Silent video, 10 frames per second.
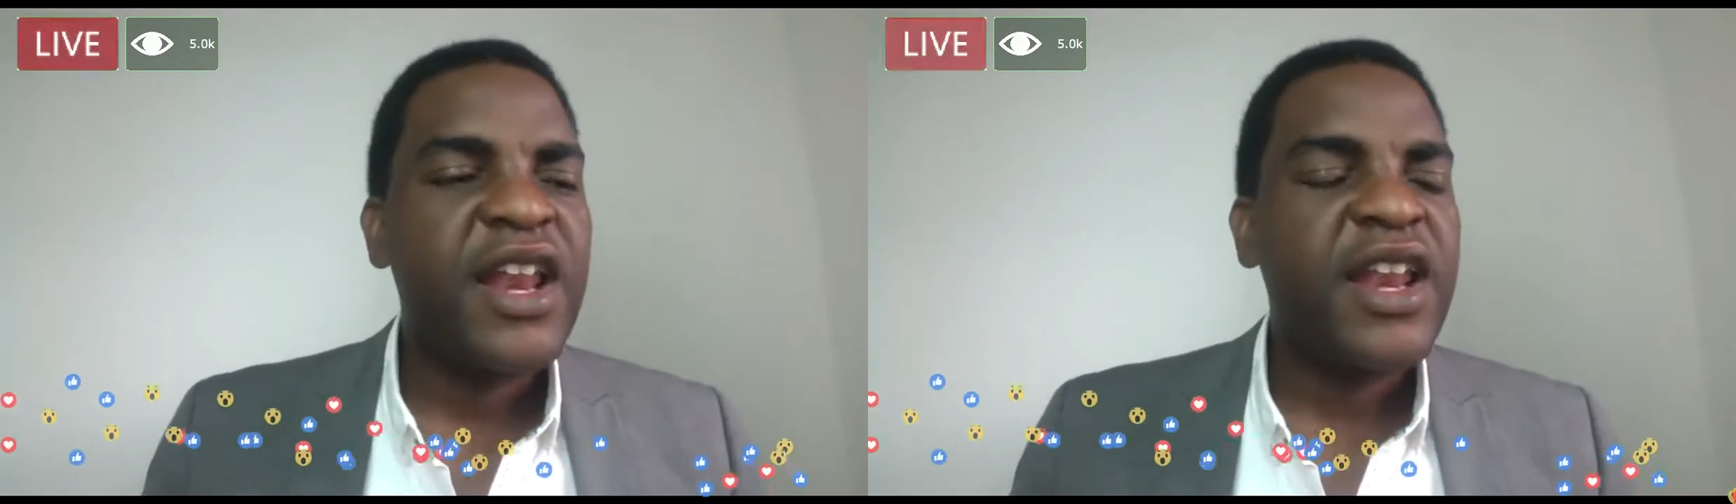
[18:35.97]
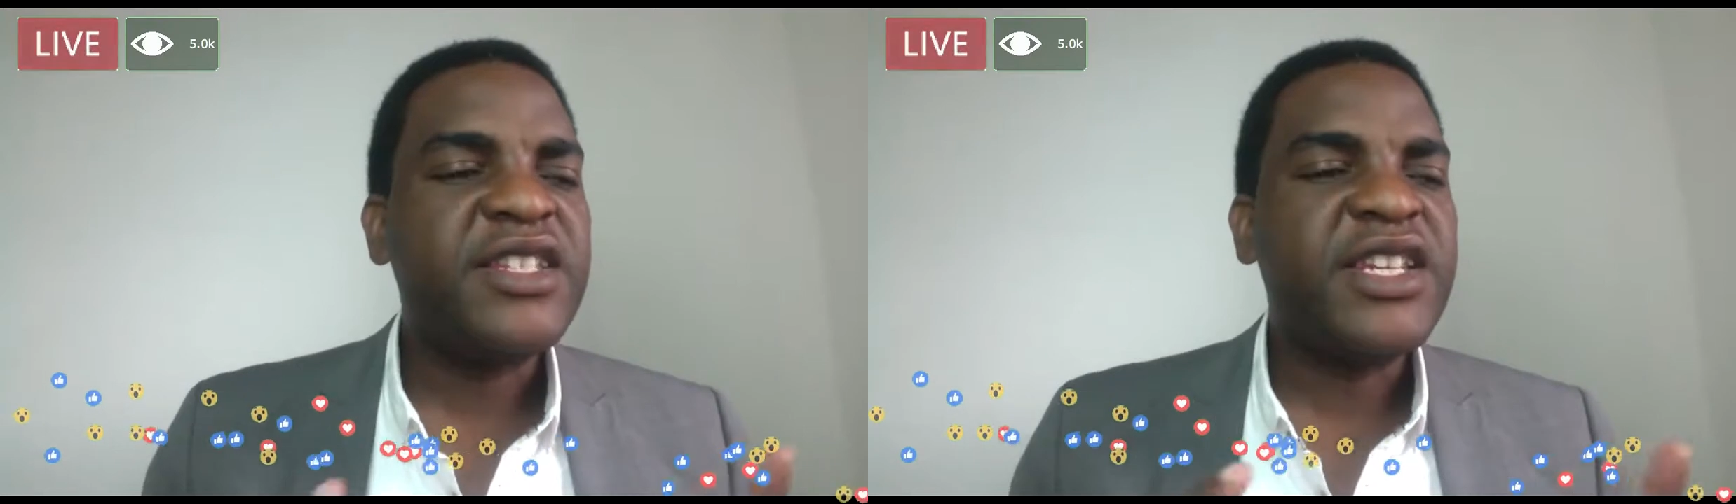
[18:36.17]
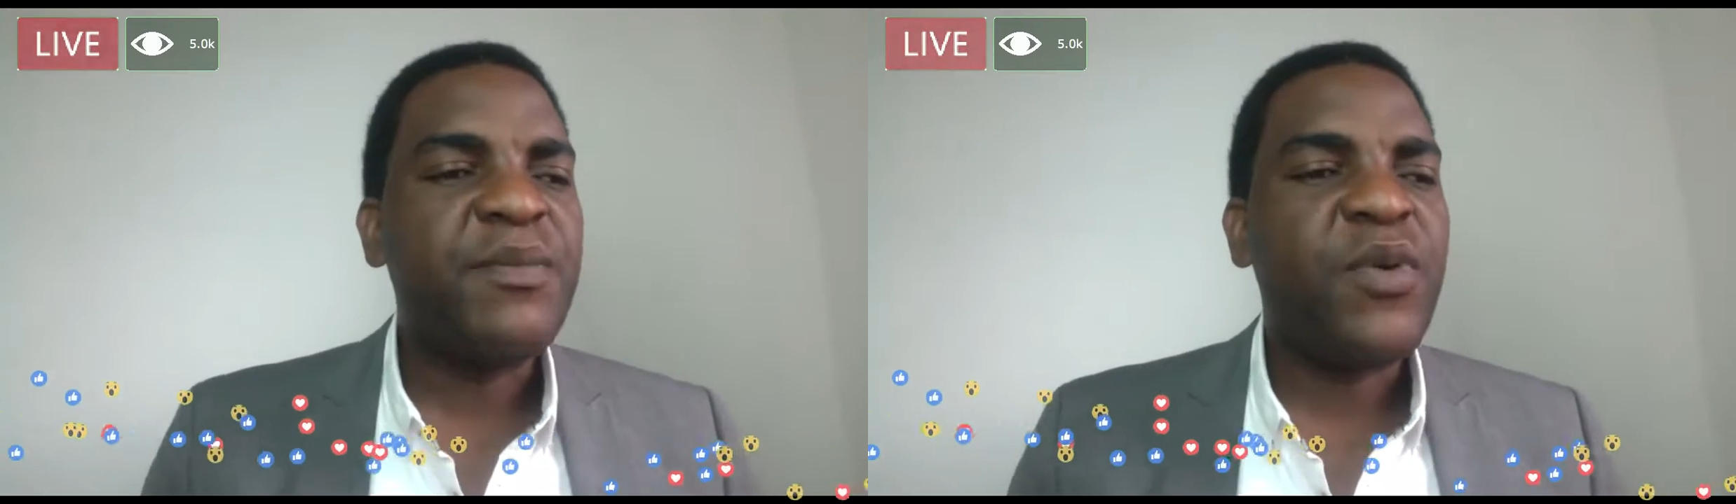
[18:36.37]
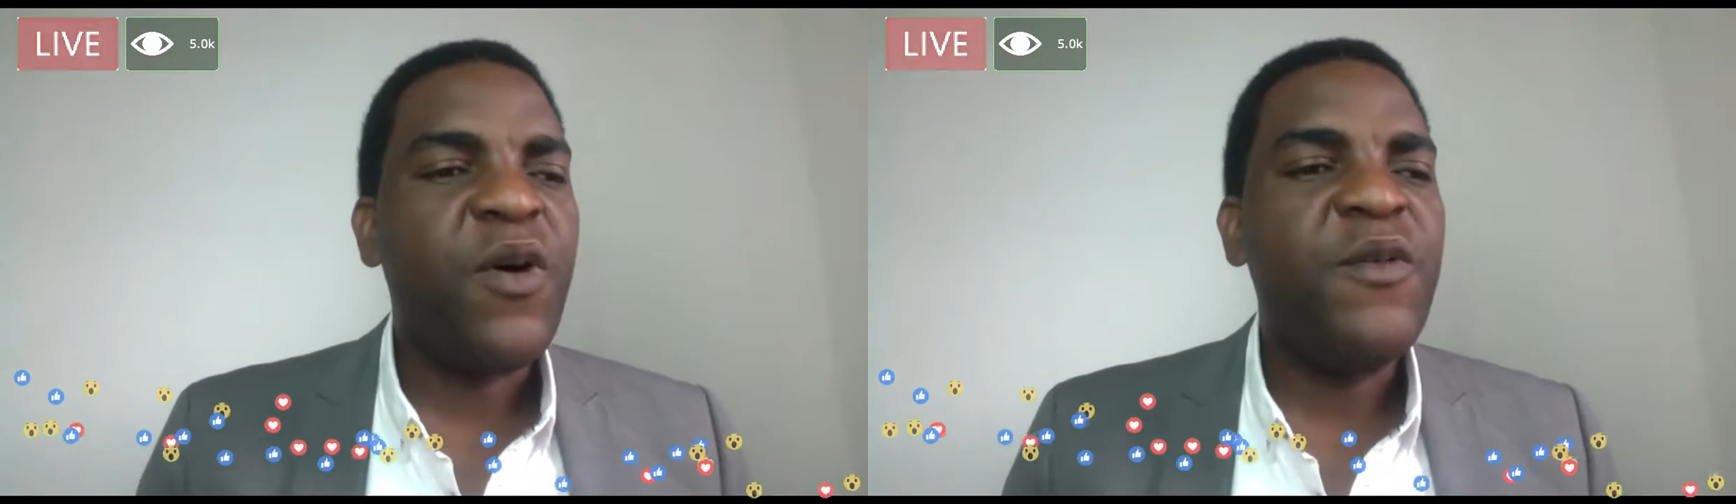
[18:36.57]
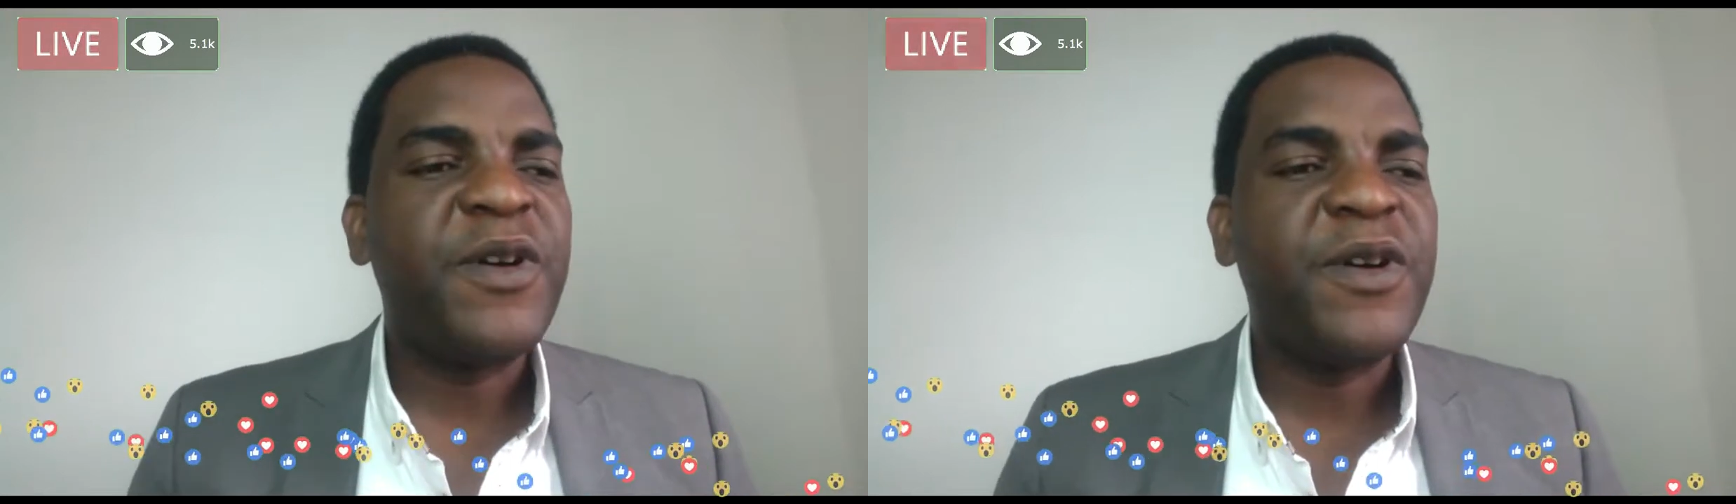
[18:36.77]
Let's jump
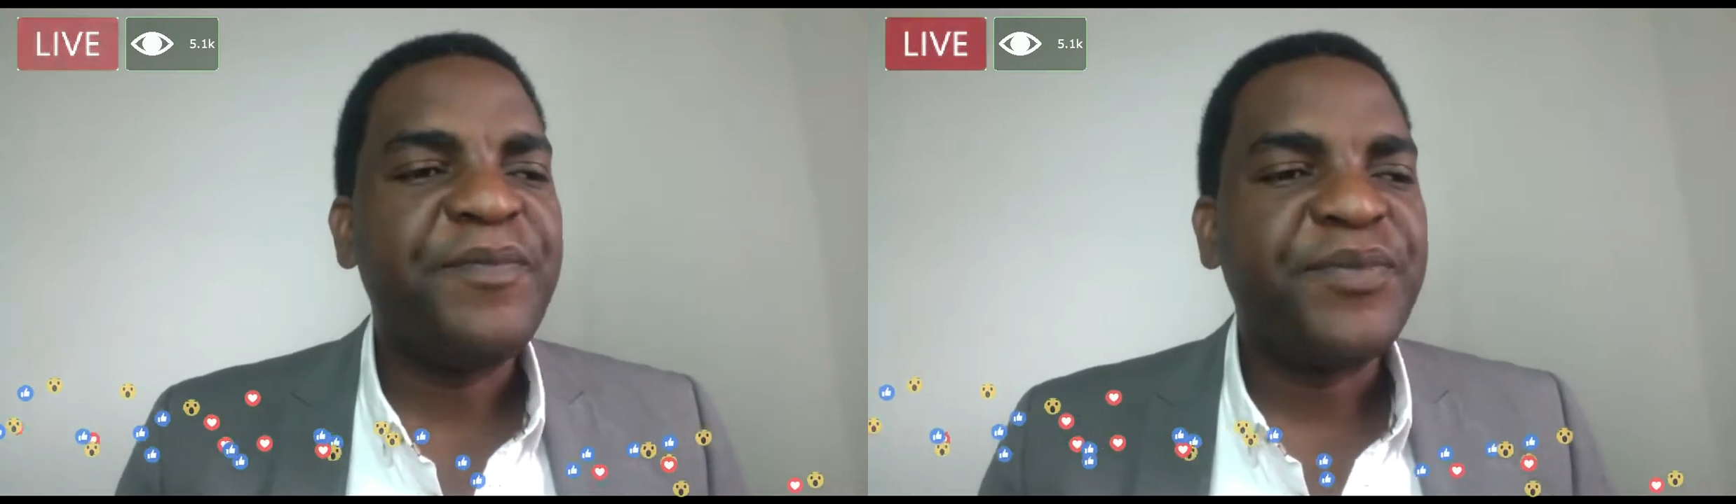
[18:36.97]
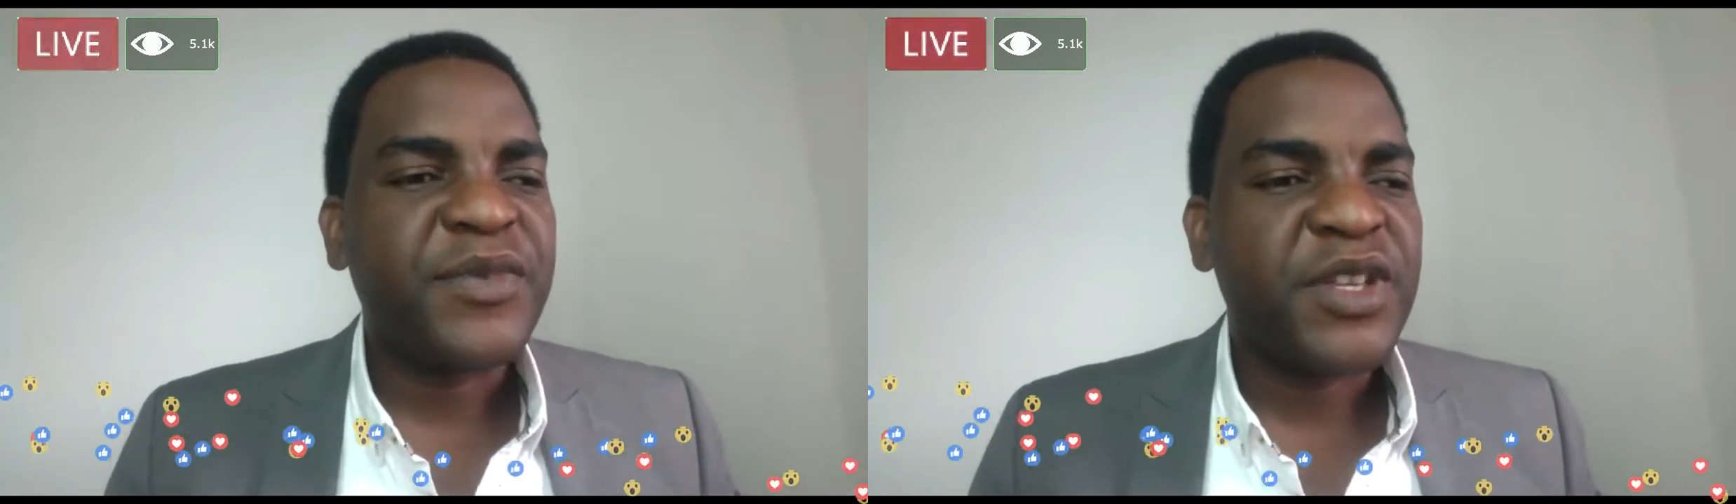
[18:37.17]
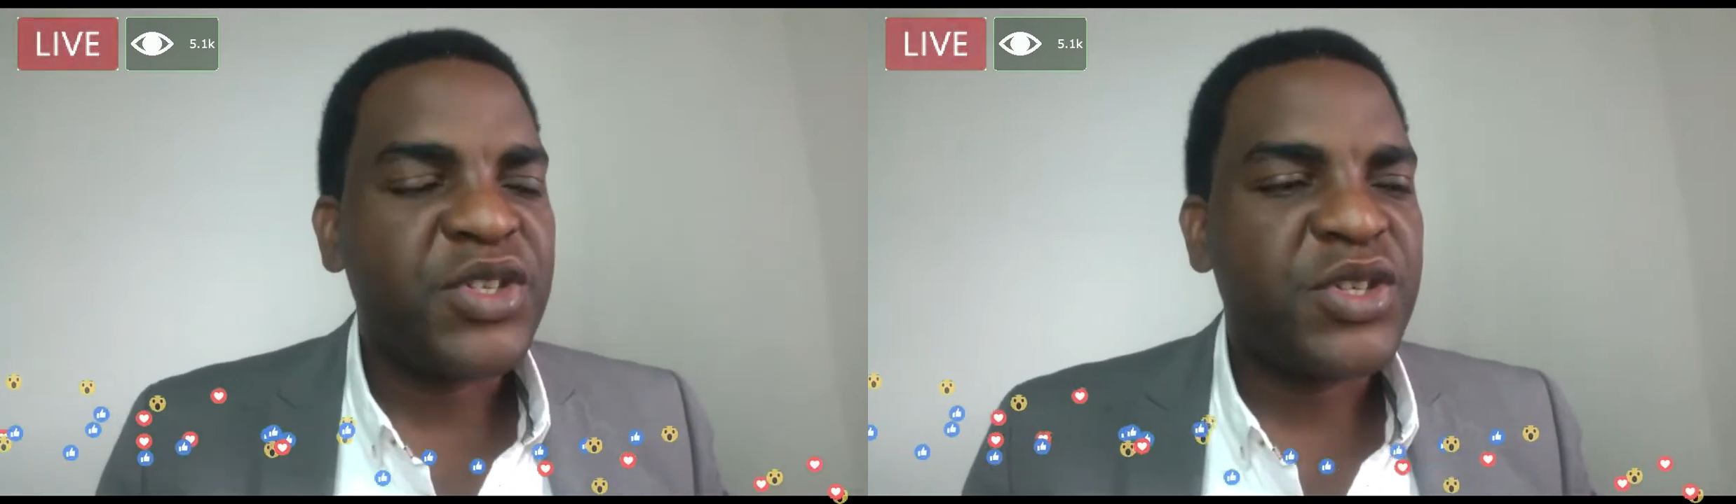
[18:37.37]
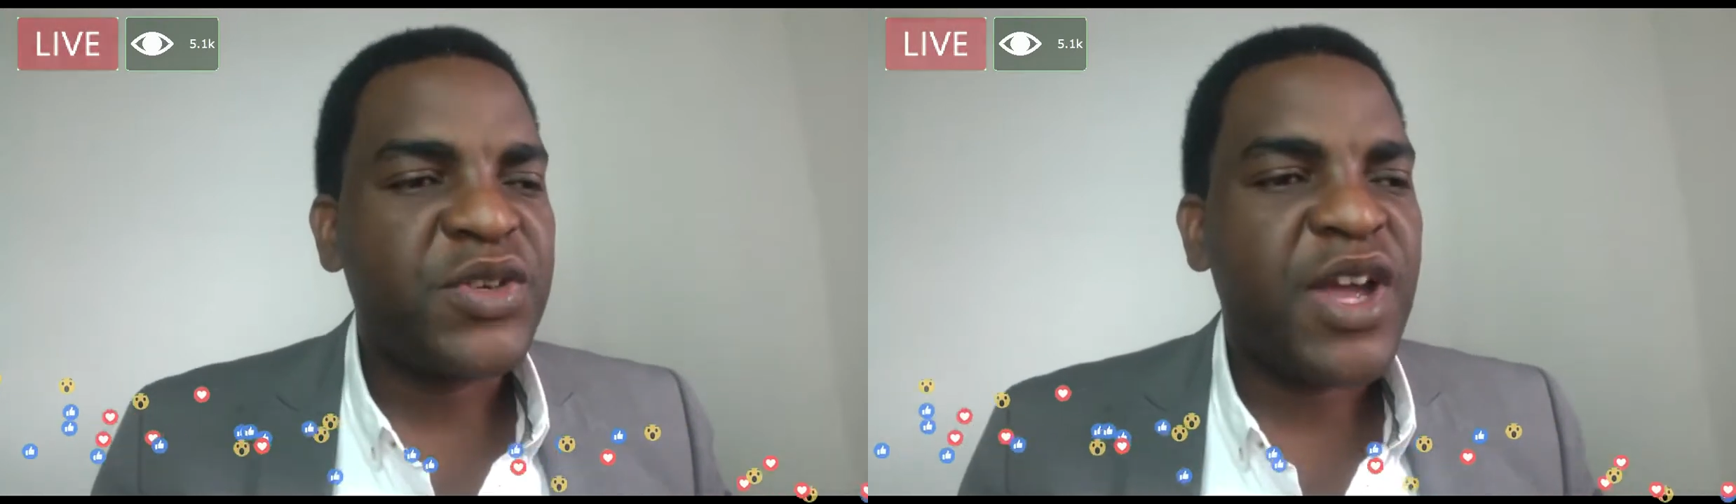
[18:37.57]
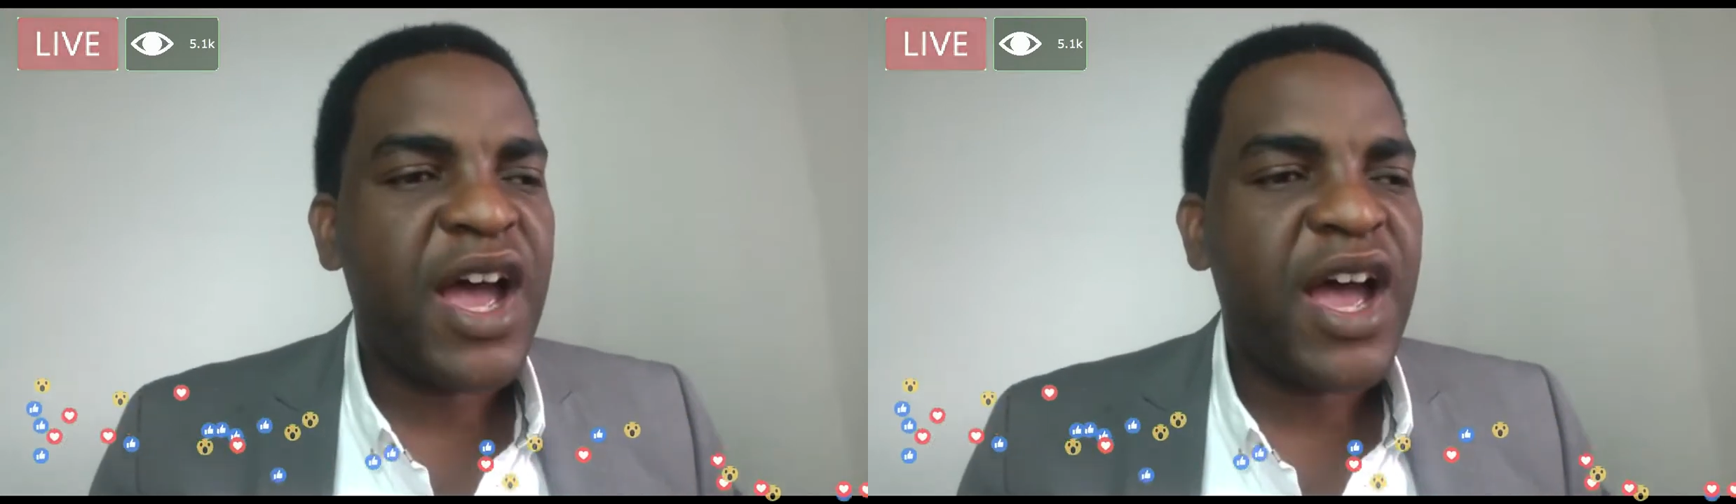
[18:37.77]
over to